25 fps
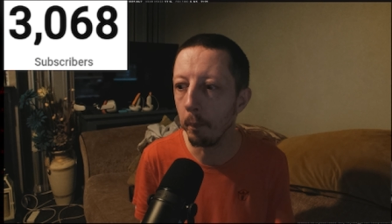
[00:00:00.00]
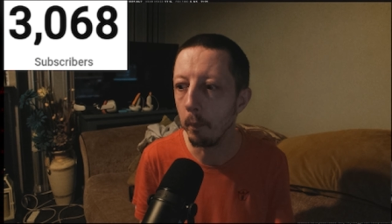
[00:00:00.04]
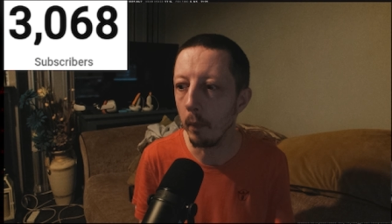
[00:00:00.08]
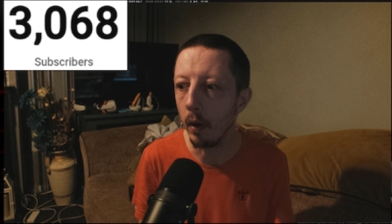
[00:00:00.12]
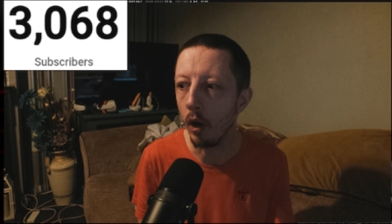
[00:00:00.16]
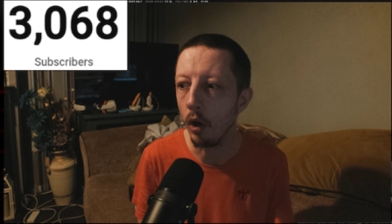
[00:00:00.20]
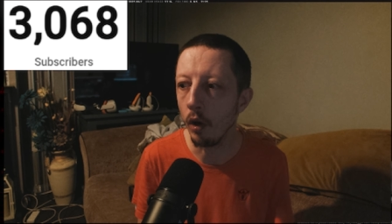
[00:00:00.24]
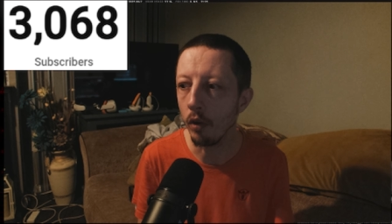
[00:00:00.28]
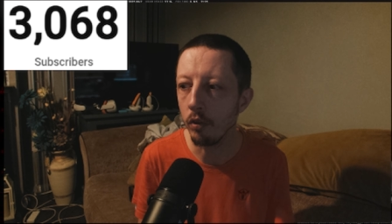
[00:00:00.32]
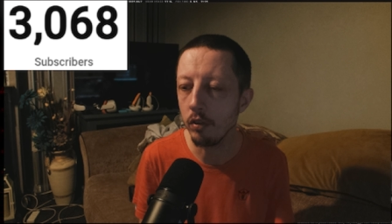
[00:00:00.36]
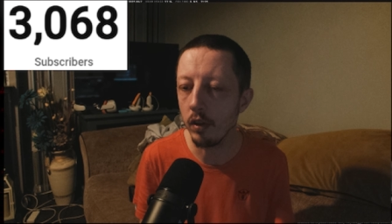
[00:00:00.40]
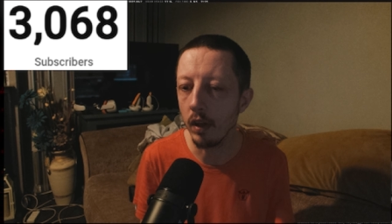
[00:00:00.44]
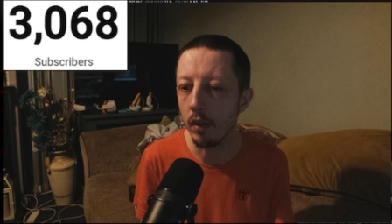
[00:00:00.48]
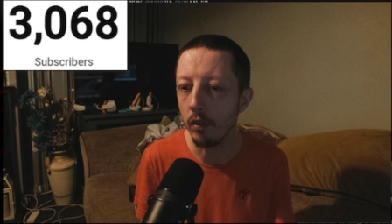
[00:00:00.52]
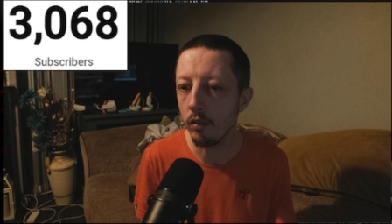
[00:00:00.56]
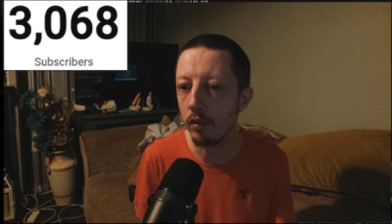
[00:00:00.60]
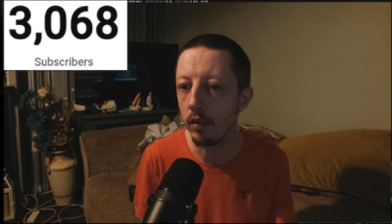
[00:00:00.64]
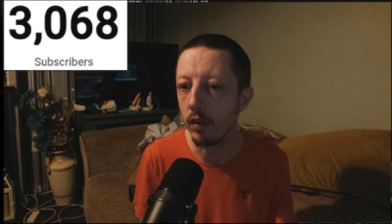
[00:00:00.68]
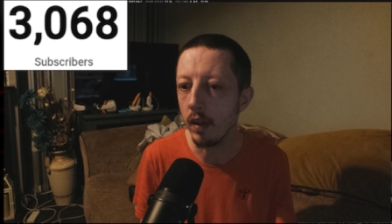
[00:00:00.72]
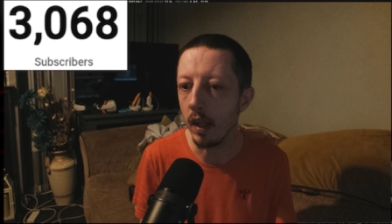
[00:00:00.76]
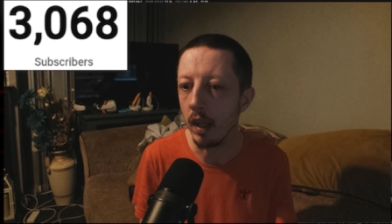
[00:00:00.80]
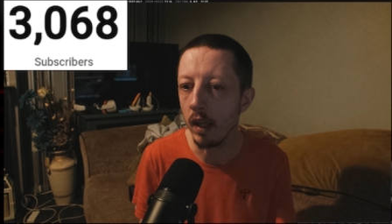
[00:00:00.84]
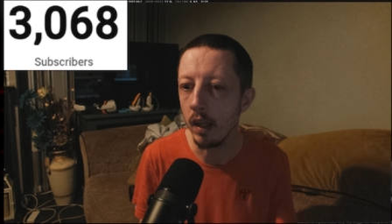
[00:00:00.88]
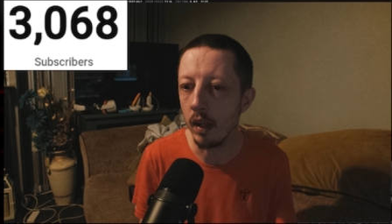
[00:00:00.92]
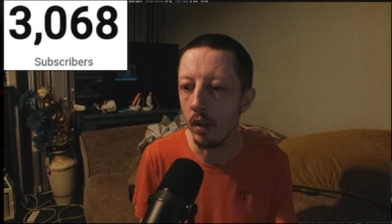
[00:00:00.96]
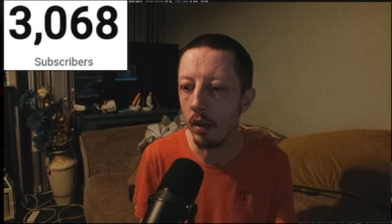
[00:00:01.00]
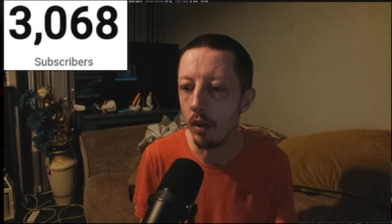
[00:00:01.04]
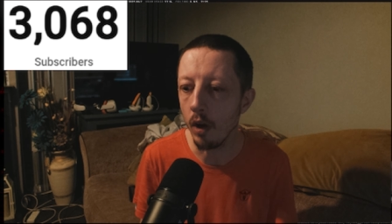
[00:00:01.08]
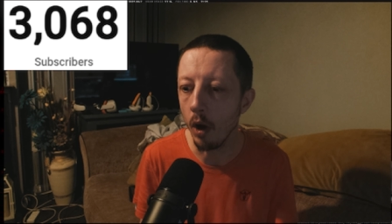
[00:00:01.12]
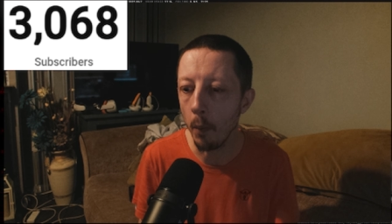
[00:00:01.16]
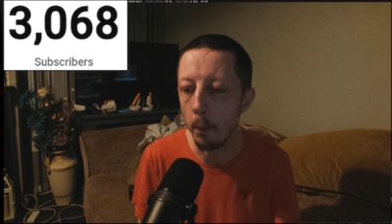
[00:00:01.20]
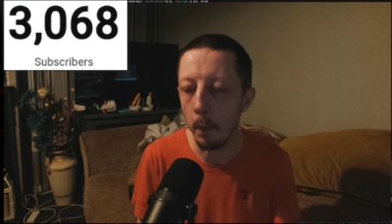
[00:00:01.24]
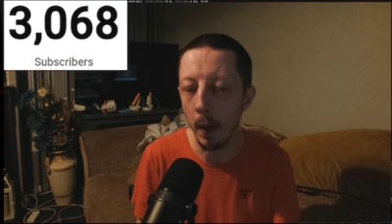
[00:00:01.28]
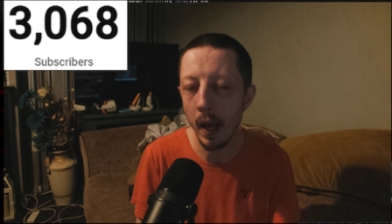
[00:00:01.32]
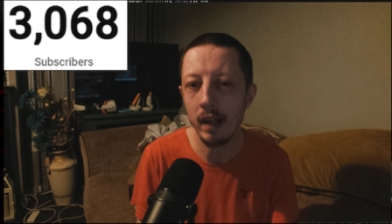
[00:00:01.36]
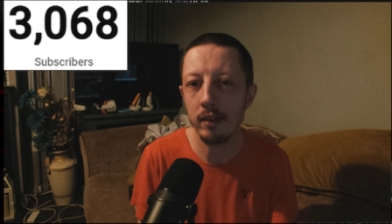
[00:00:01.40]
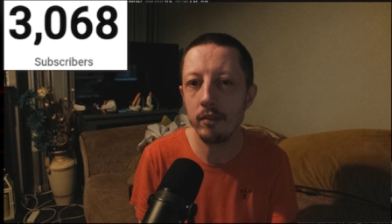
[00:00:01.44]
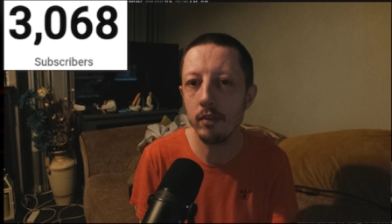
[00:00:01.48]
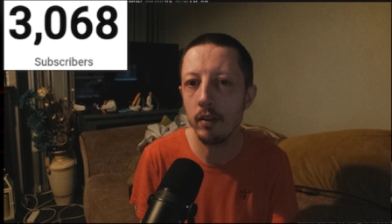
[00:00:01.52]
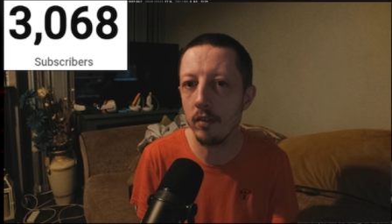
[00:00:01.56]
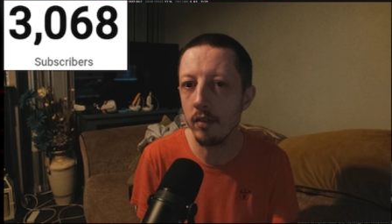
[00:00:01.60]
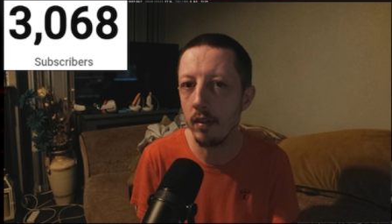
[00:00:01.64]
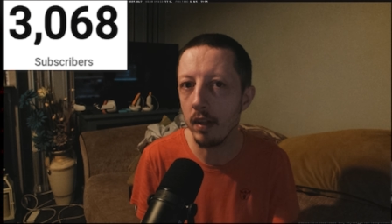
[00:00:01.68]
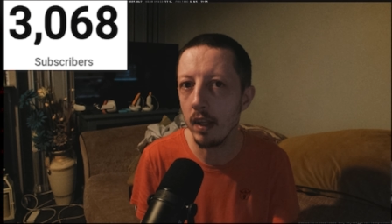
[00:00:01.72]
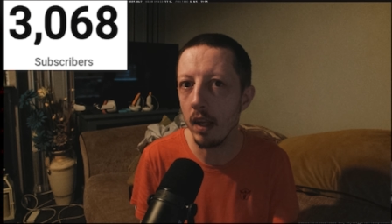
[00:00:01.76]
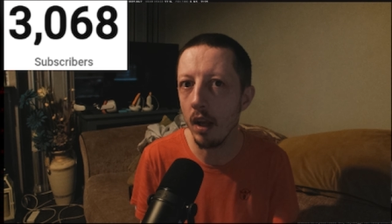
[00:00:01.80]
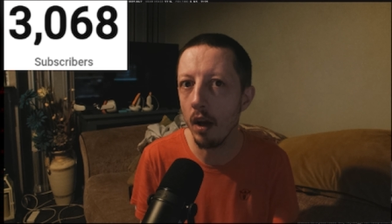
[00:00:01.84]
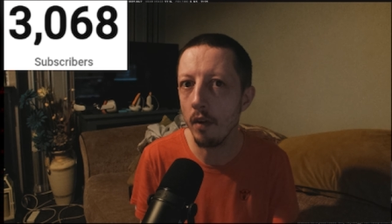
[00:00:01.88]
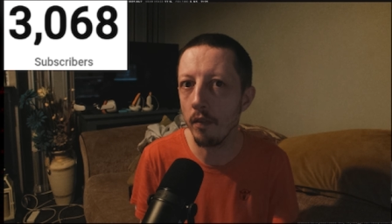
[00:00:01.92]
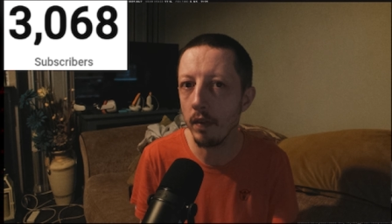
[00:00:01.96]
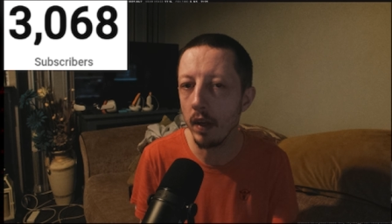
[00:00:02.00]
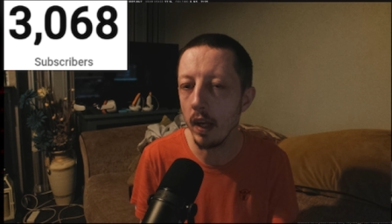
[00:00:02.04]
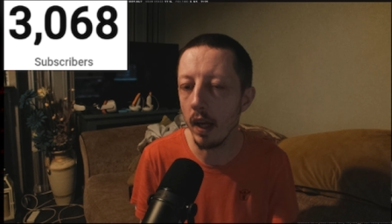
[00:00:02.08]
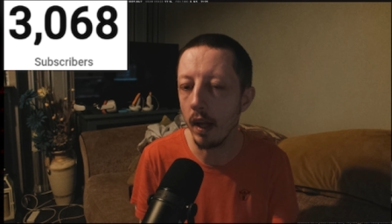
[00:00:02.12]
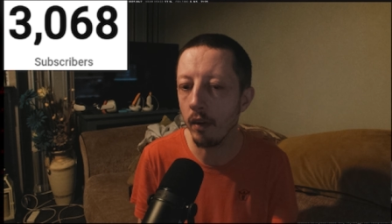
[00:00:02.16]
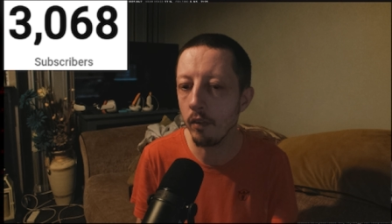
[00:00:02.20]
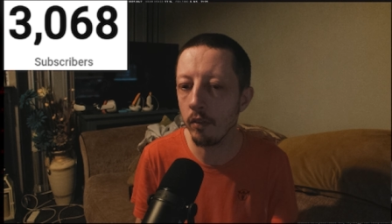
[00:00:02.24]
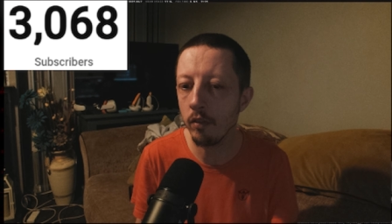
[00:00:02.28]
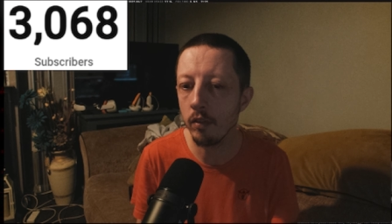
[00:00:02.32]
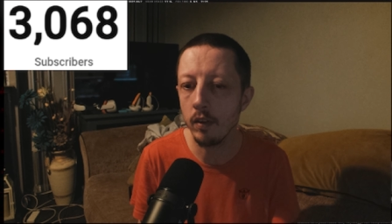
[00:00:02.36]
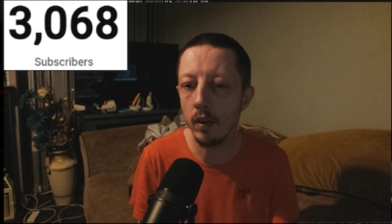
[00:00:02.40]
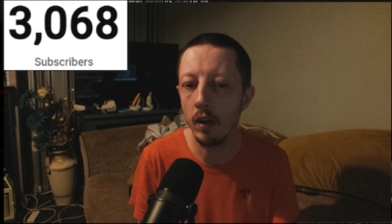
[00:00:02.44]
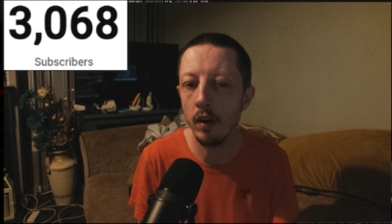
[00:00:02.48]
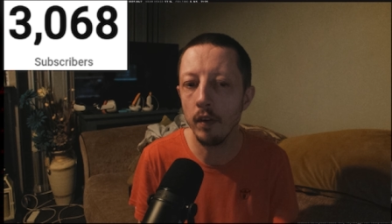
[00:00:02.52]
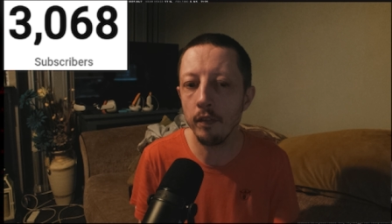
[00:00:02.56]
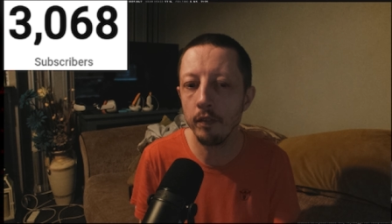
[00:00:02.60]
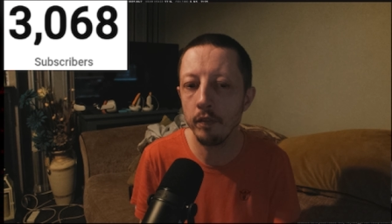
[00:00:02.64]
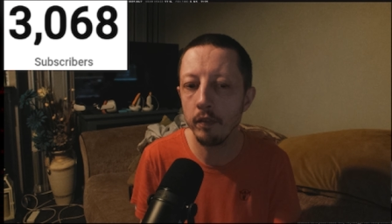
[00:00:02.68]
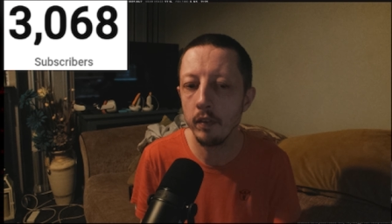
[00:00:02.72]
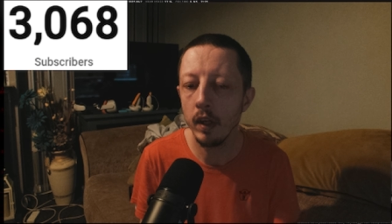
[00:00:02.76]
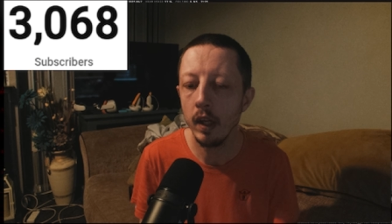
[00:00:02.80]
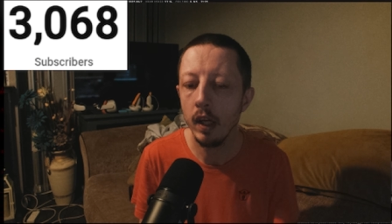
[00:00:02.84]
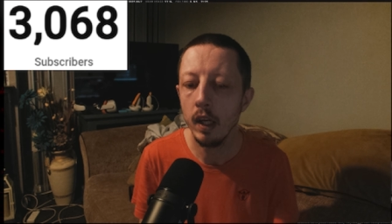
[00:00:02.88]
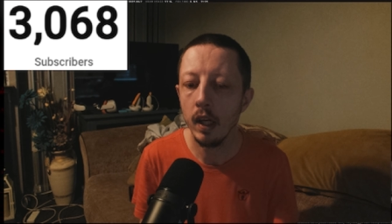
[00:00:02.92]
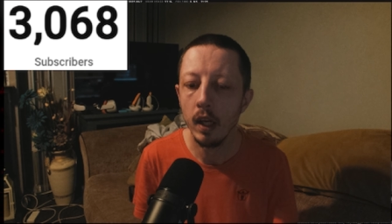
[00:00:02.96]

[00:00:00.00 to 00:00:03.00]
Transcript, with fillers: or change the opacity of it and stuff.